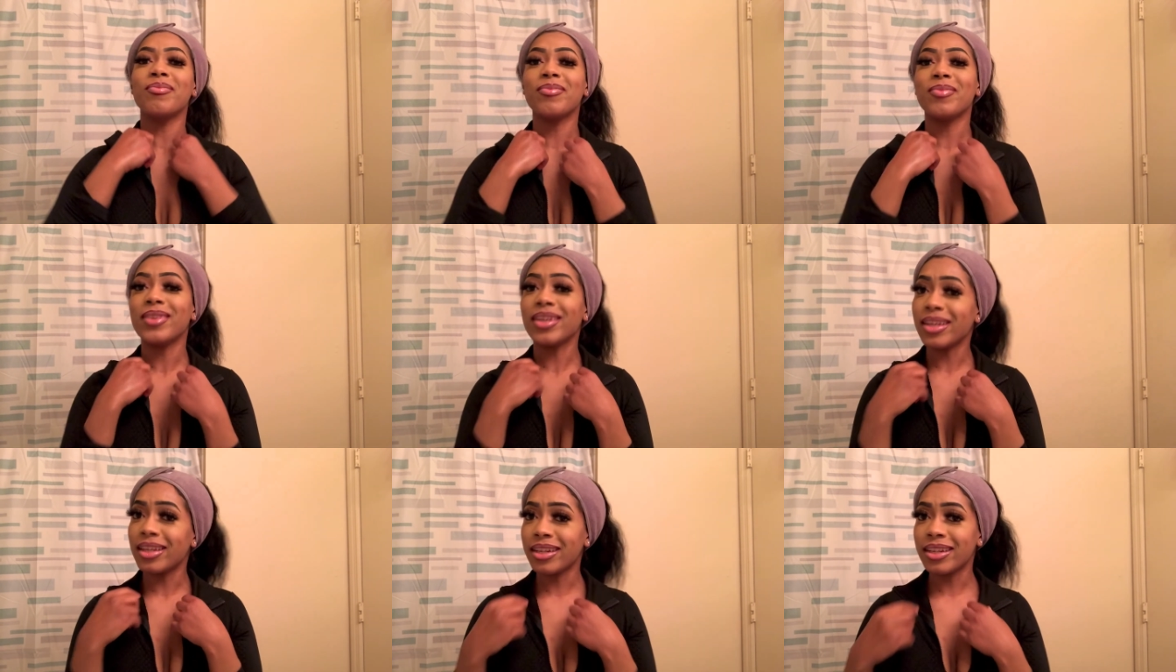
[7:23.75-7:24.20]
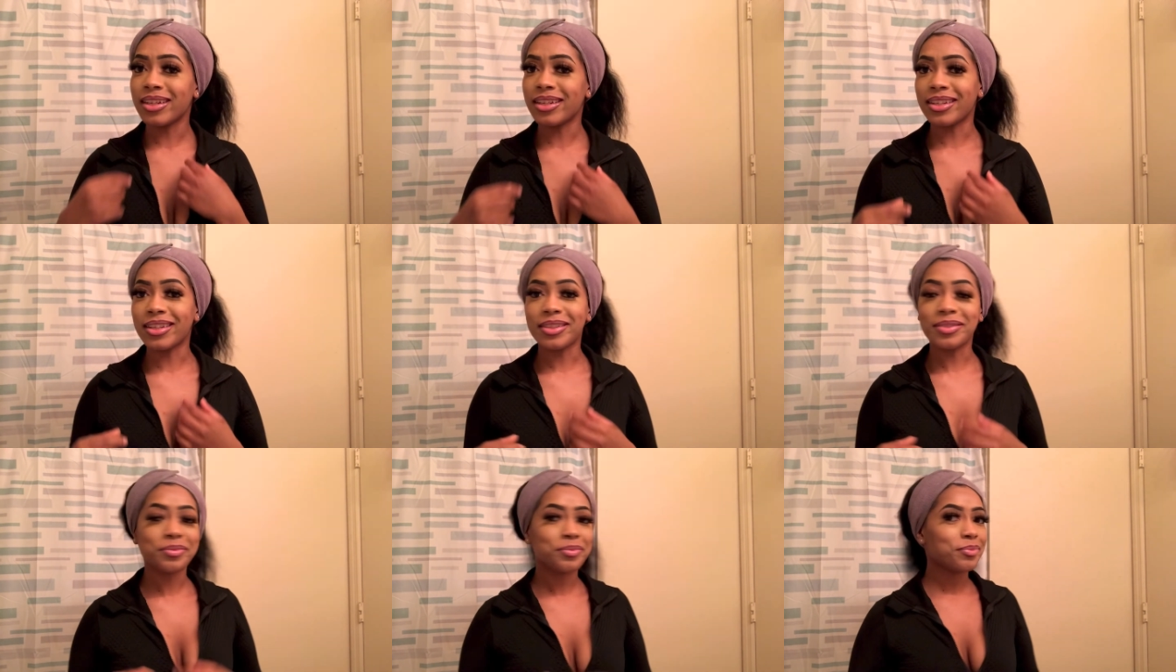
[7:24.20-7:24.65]
yeah,
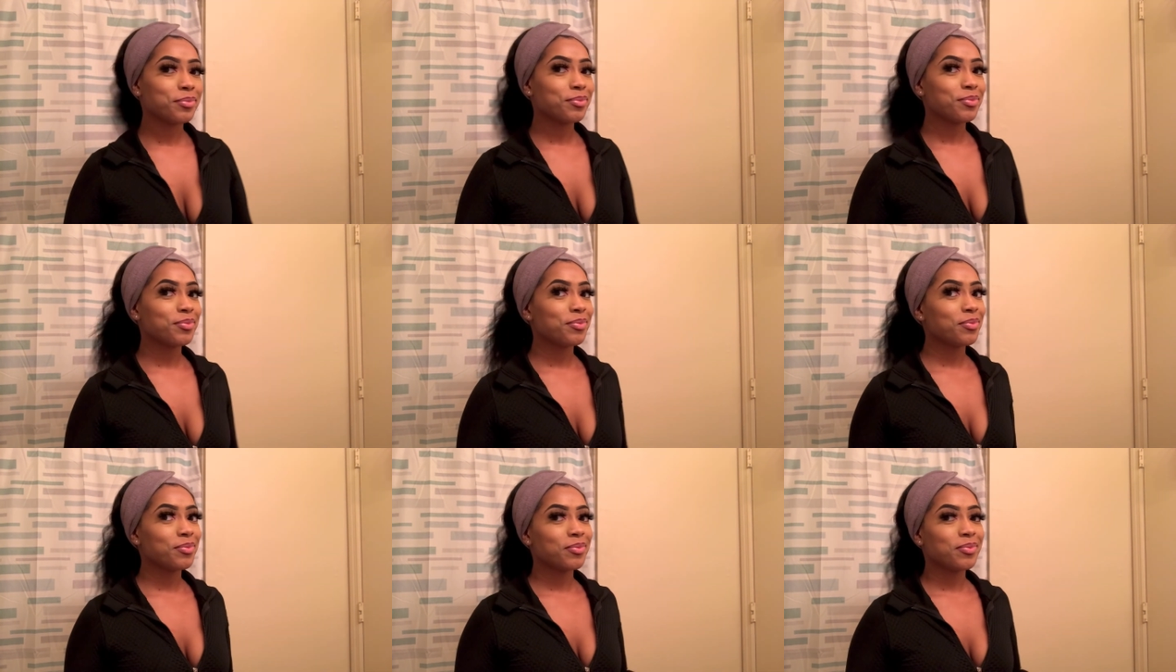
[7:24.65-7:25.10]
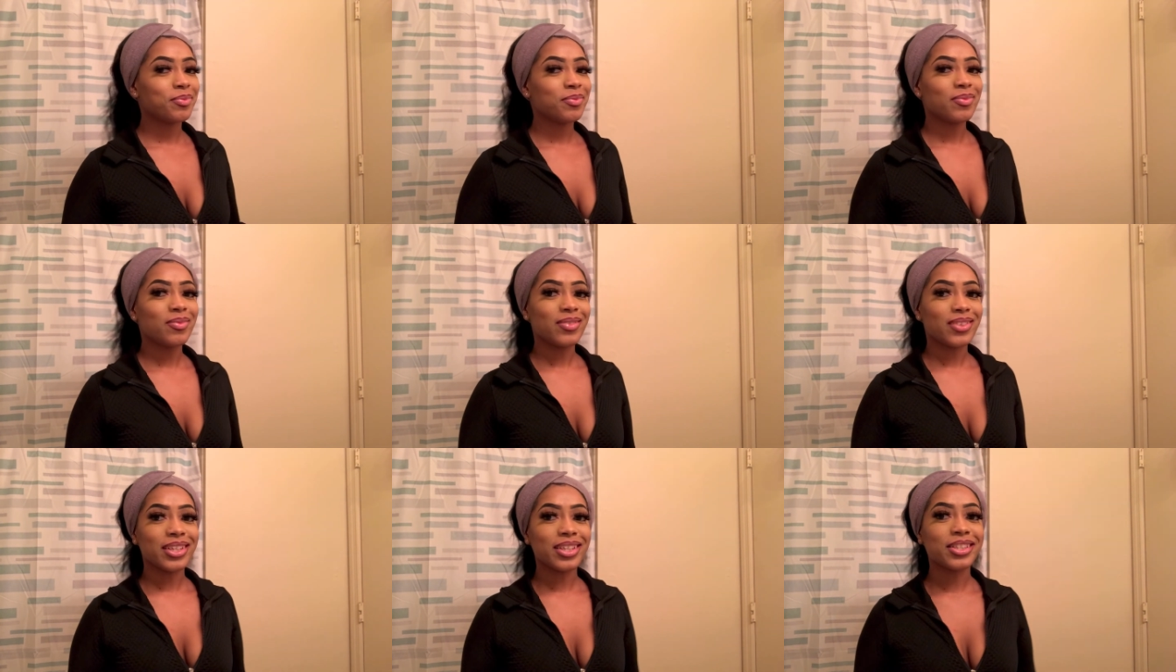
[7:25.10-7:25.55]

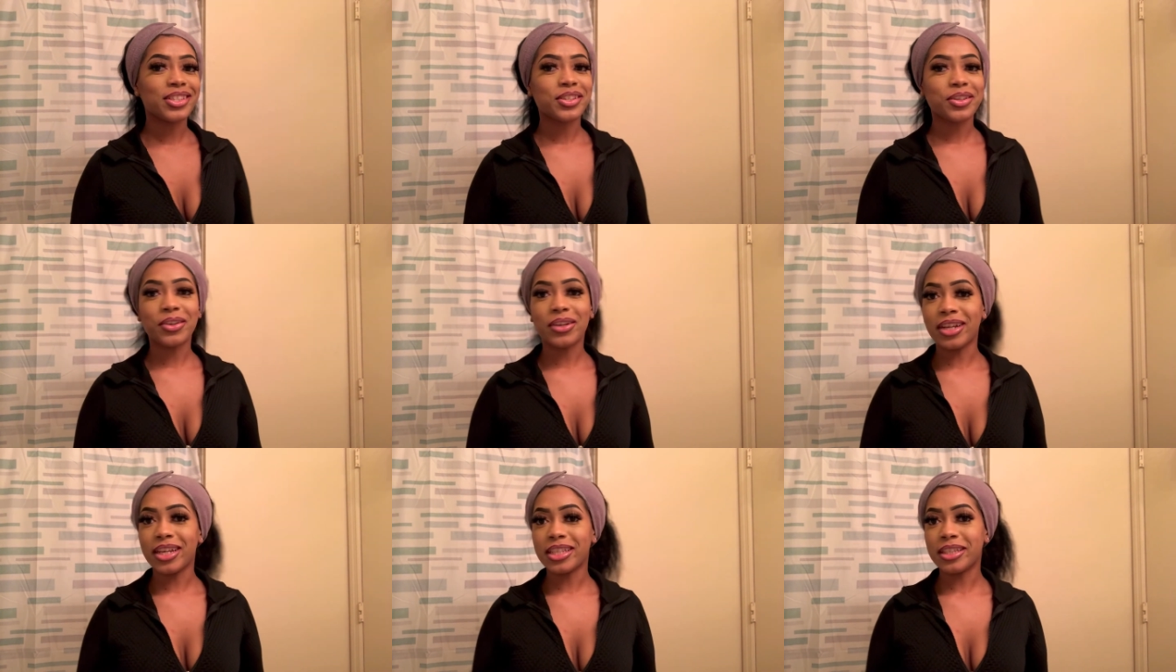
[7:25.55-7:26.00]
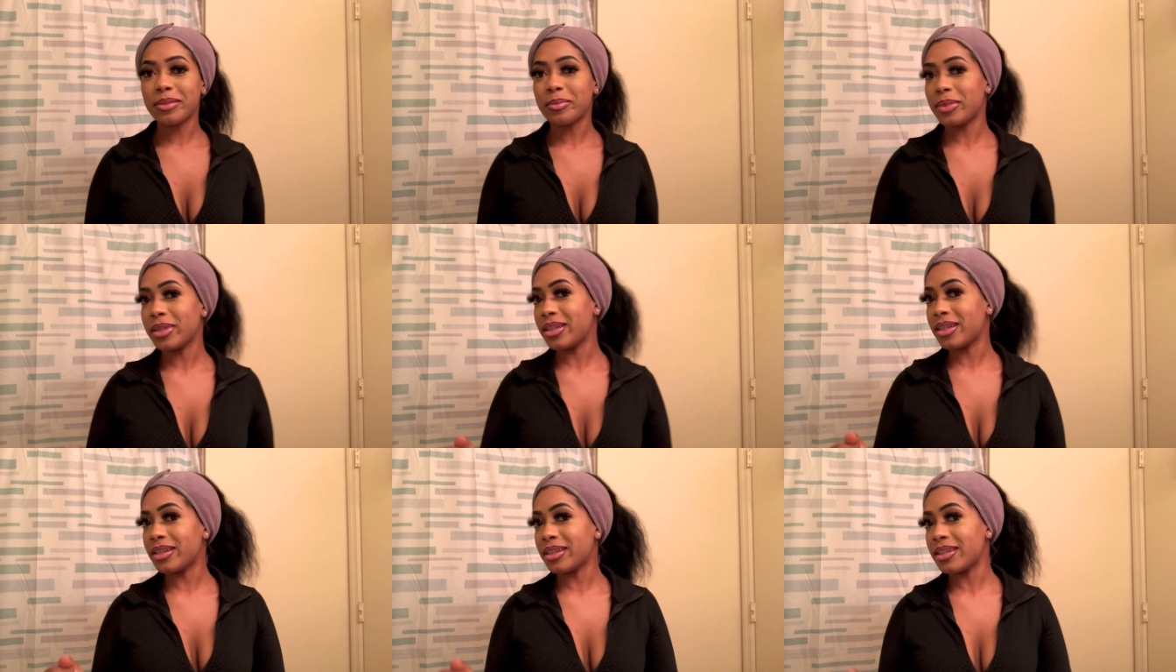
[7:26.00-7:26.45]
it's crazy
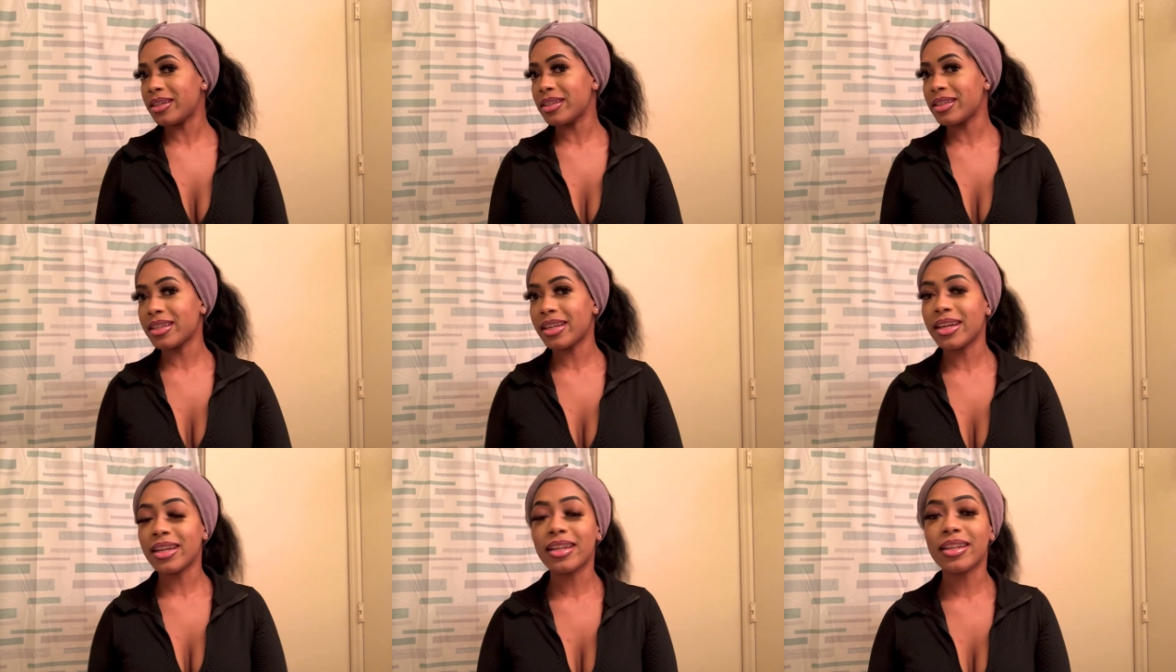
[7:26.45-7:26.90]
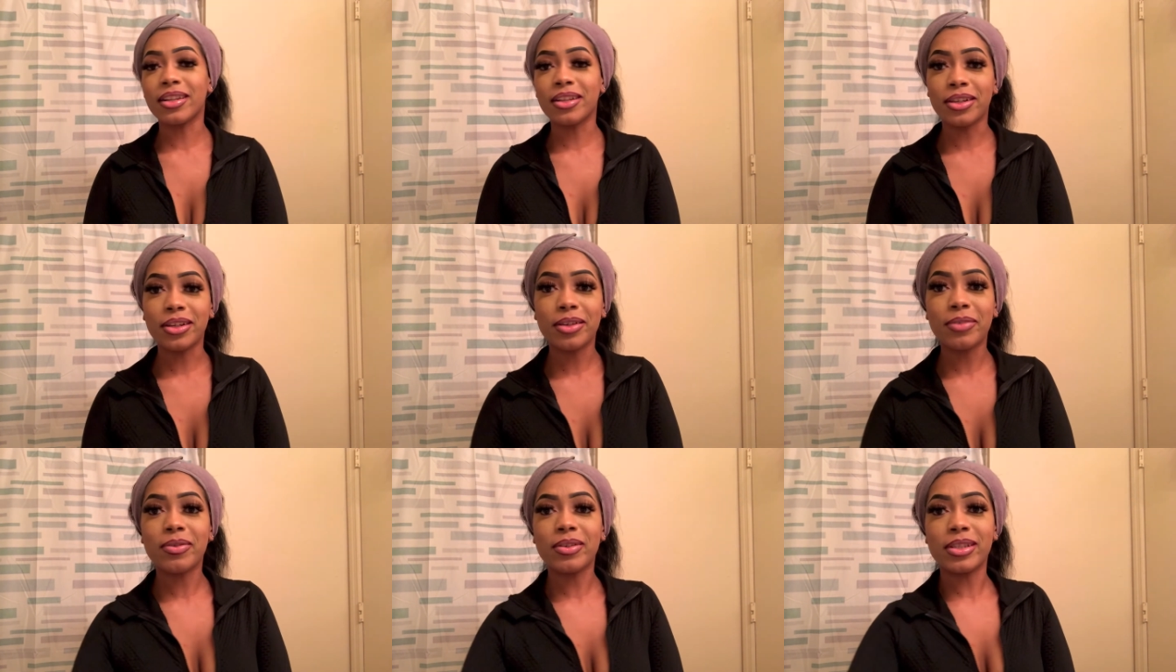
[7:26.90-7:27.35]
because I
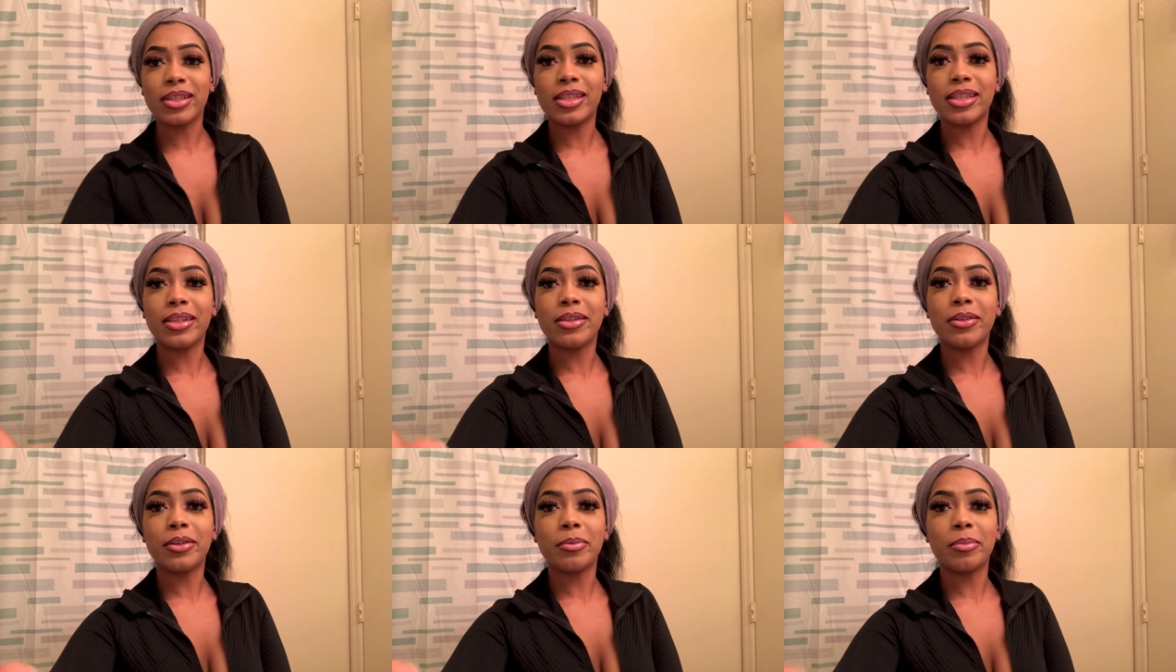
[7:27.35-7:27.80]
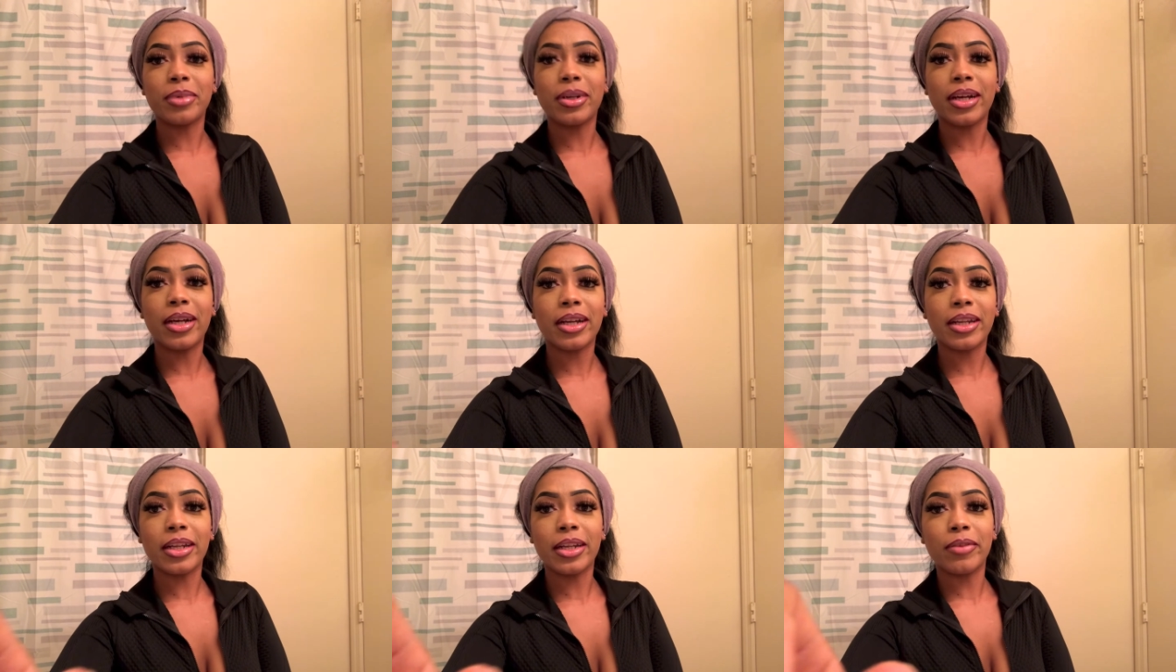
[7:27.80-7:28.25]
love concealer, but
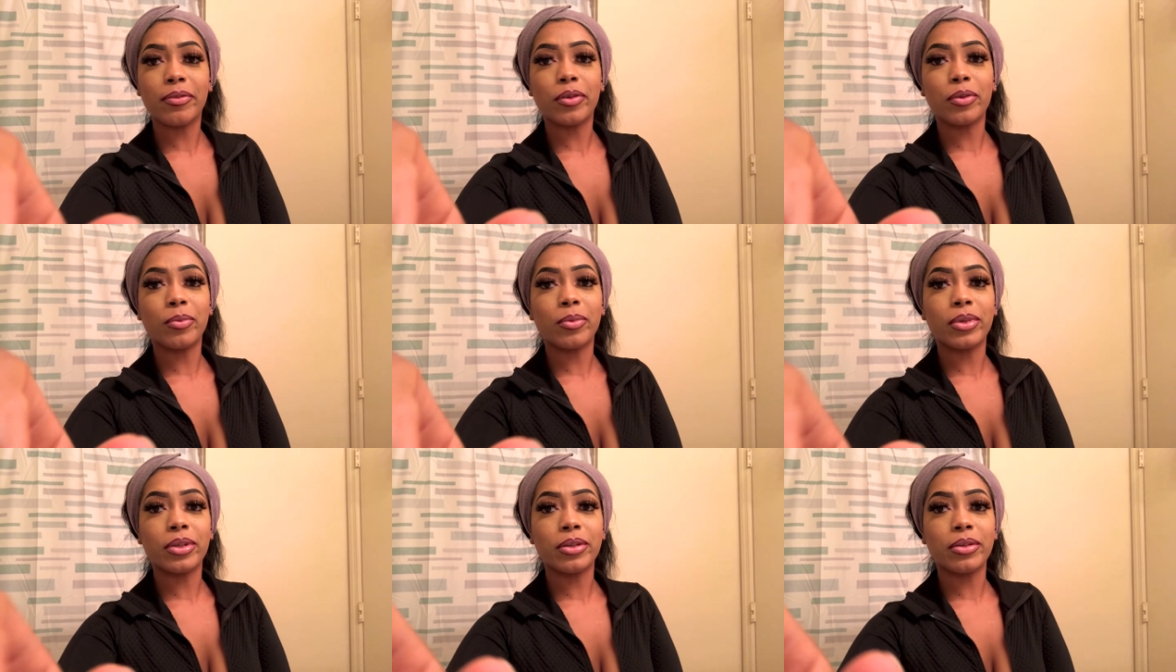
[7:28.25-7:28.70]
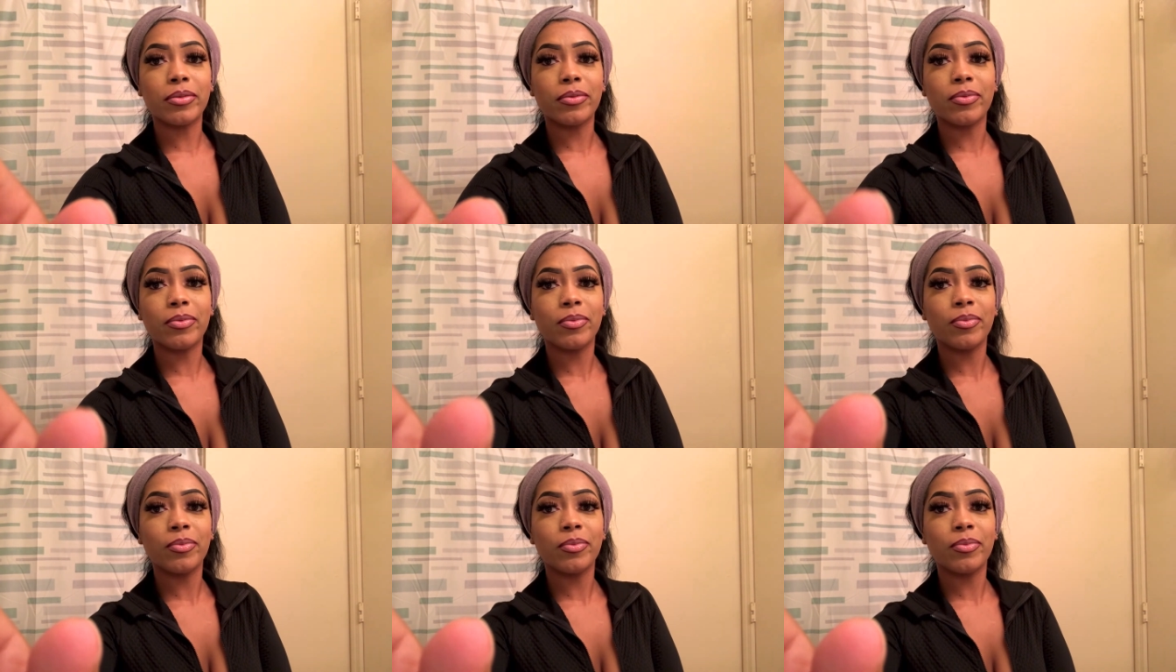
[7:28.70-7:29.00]
I never would have